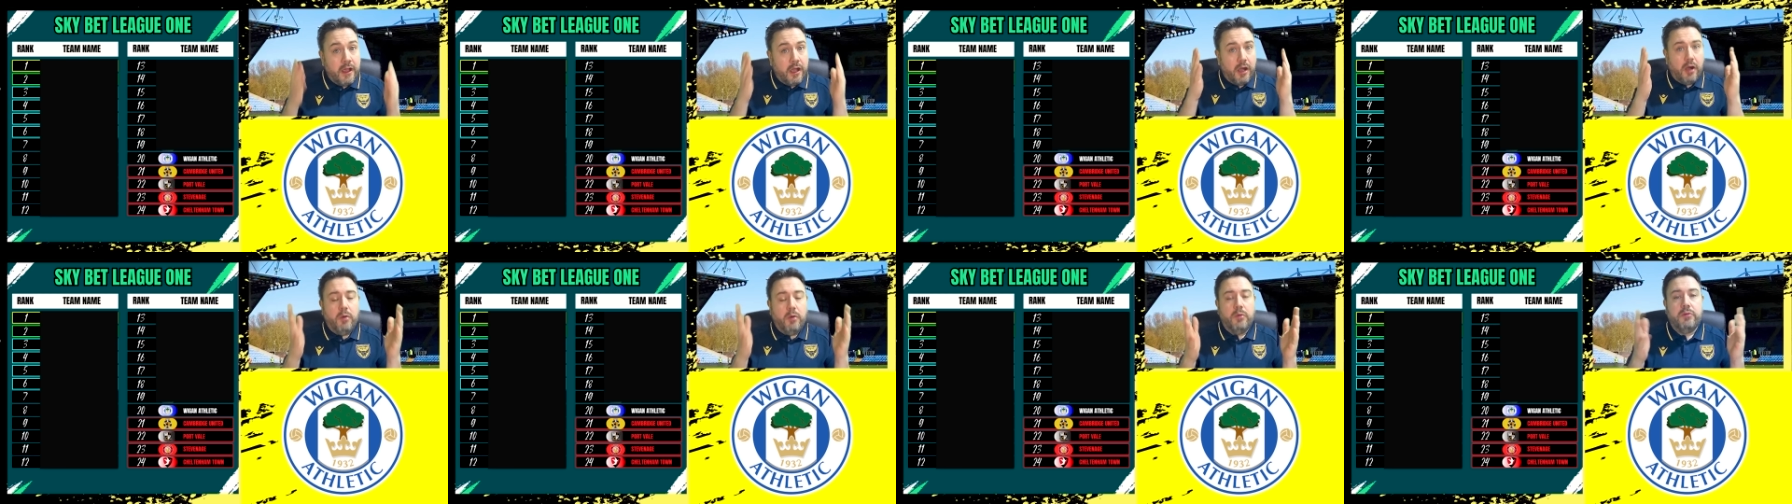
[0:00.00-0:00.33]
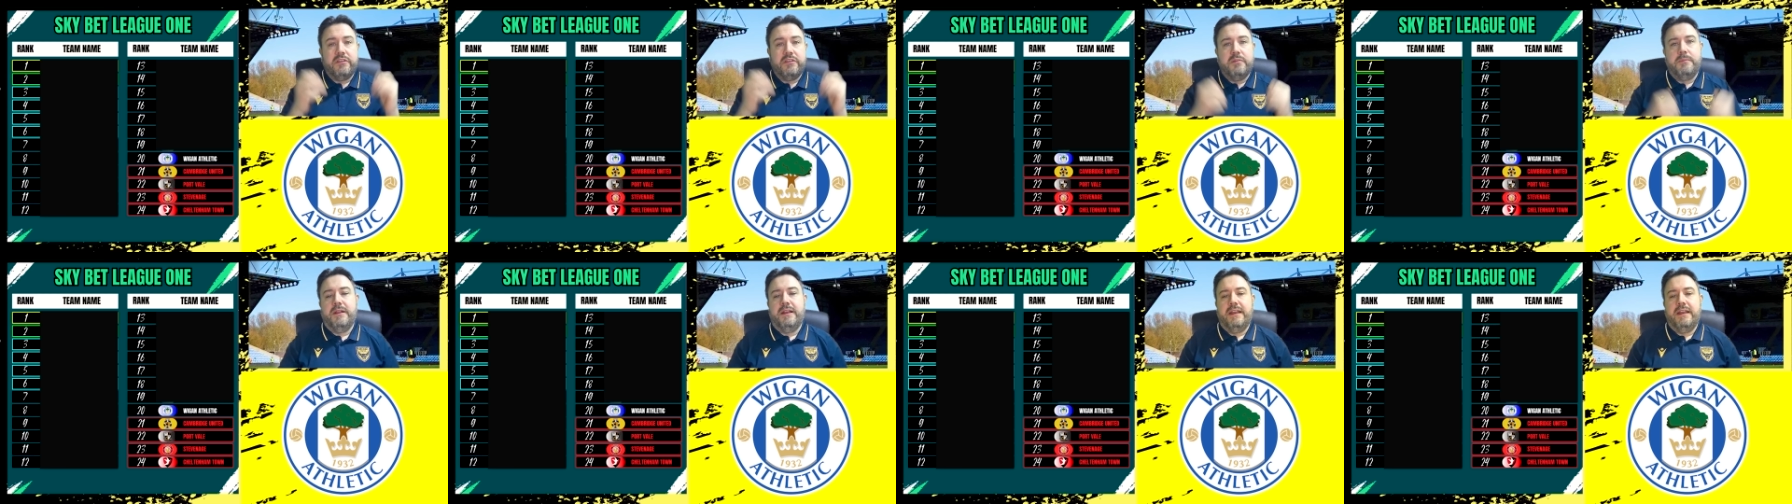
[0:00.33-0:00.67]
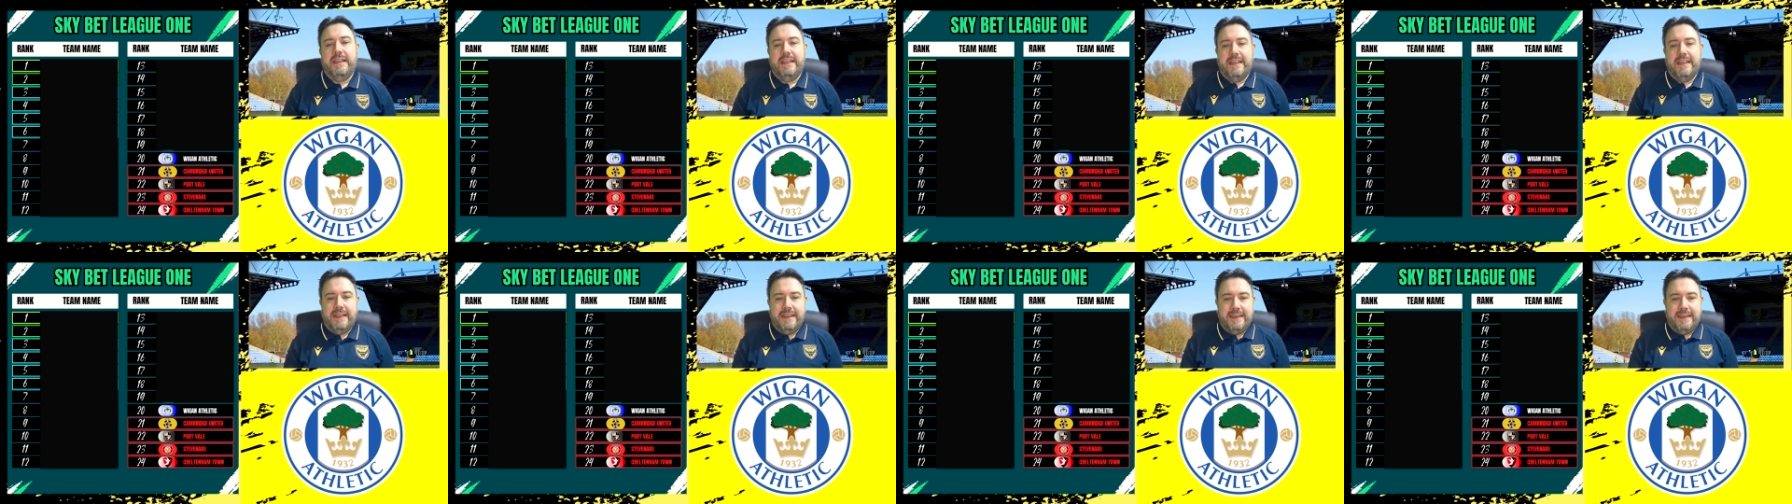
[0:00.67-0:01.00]

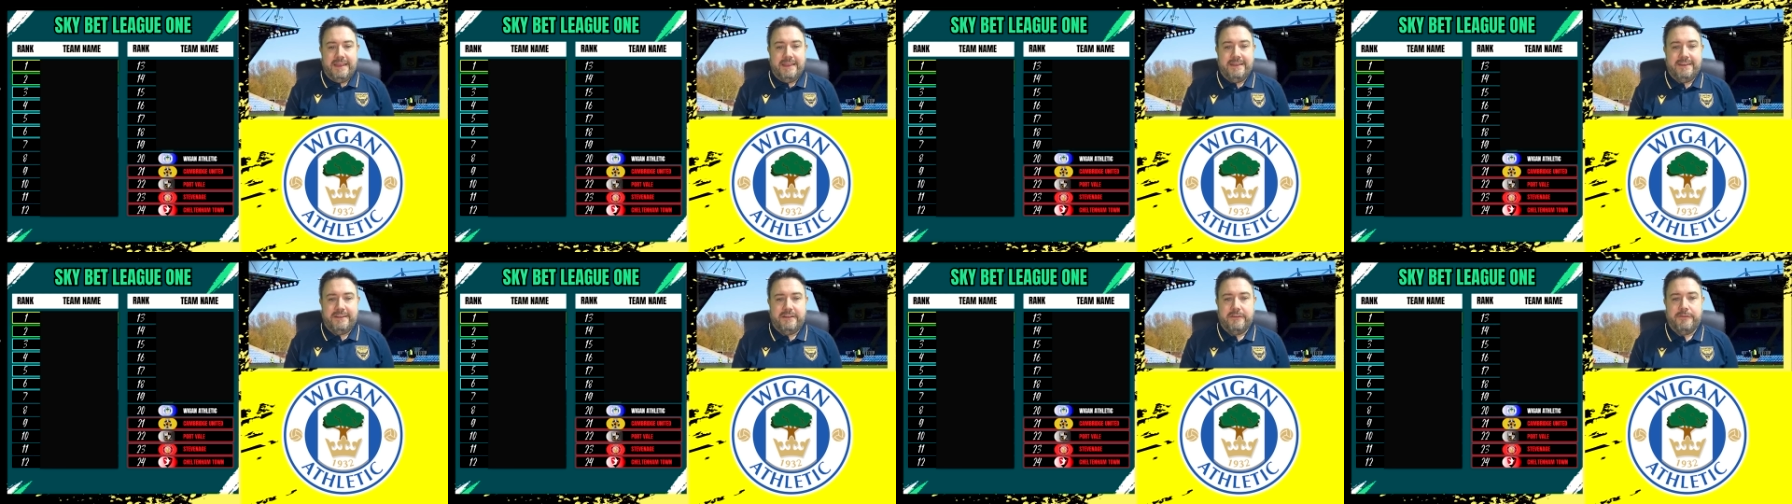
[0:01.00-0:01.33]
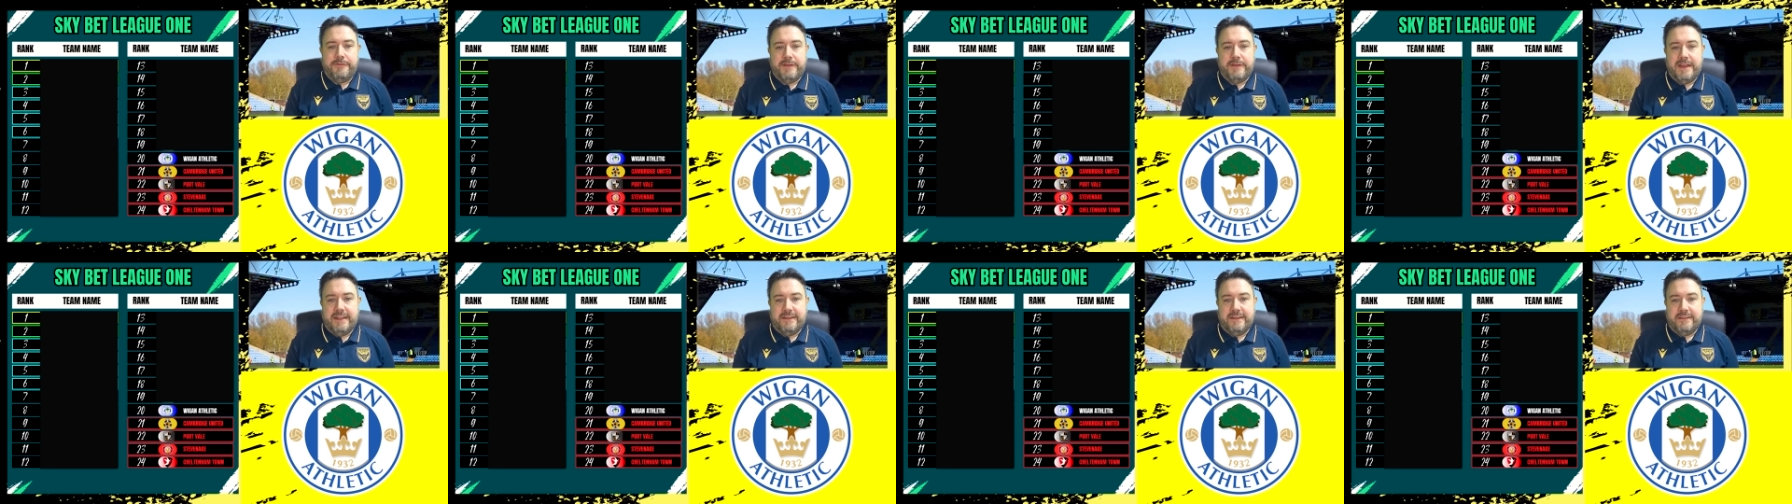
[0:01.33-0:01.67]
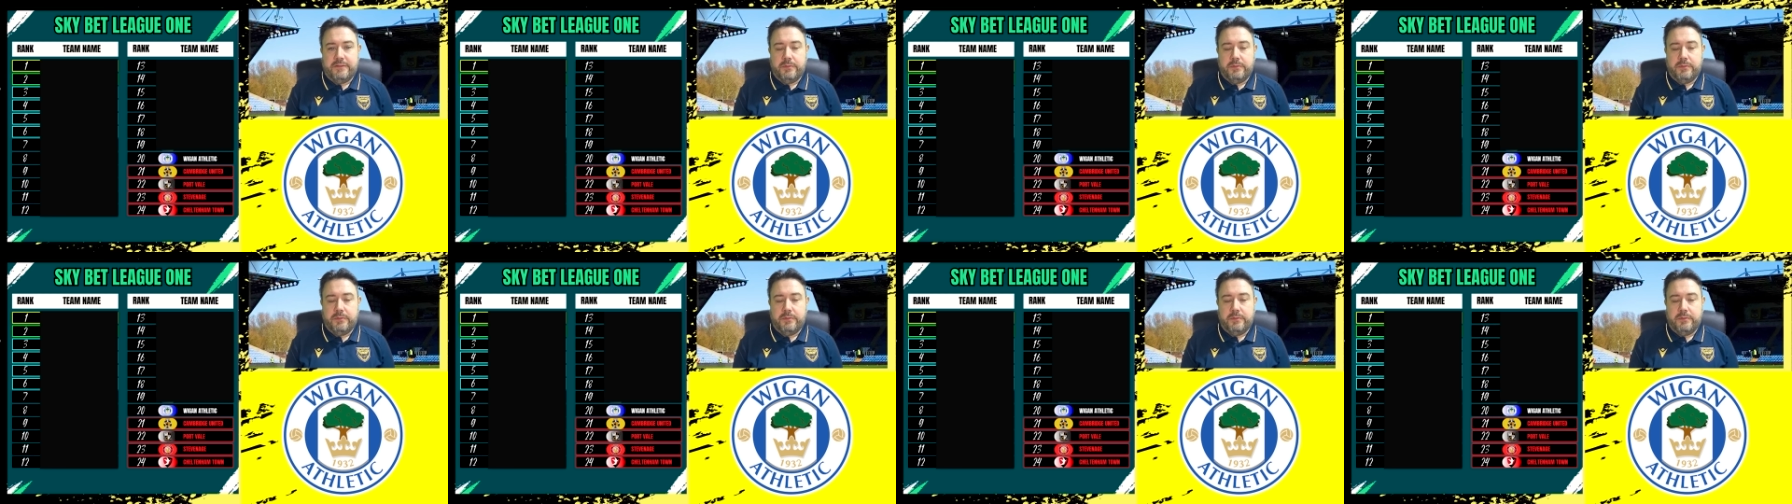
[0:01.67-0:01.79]
Ultimately, it is the fans.